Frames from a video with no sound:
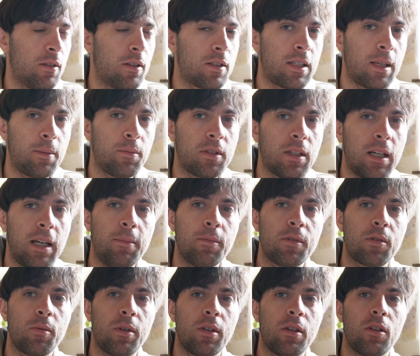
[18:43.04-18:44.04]

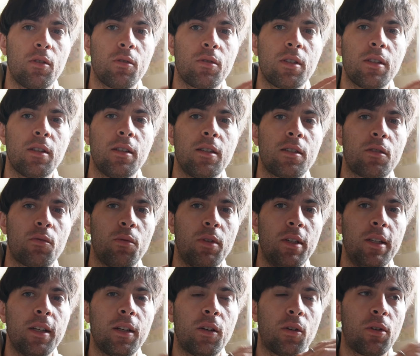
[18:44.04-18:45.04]
sometimes when you're using these
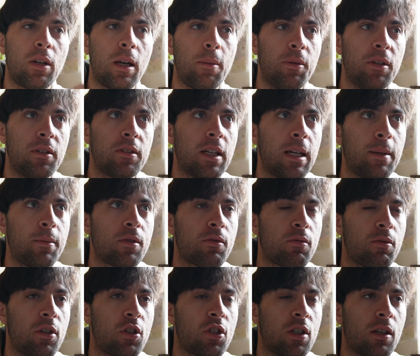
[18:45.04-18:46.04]
really crappy time
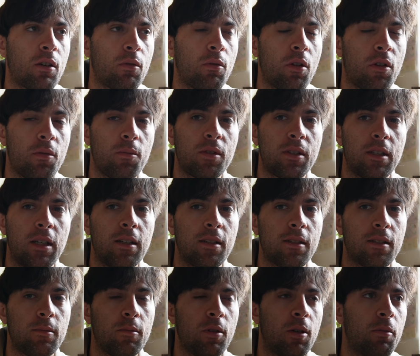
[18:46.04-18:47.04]
stretch algorithms, that is
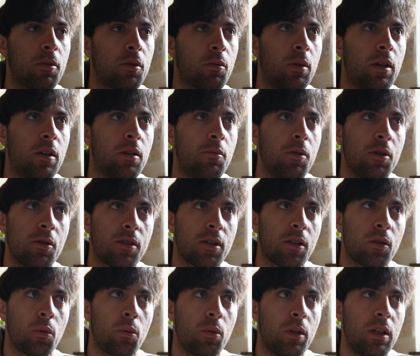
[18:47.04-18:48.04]
the moment where the music
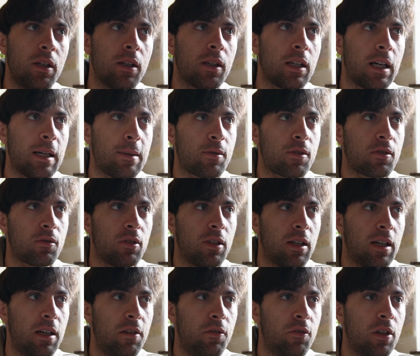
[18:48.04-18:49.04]
really comes to
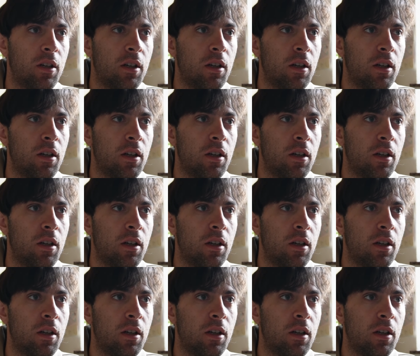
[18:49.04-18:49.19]
life.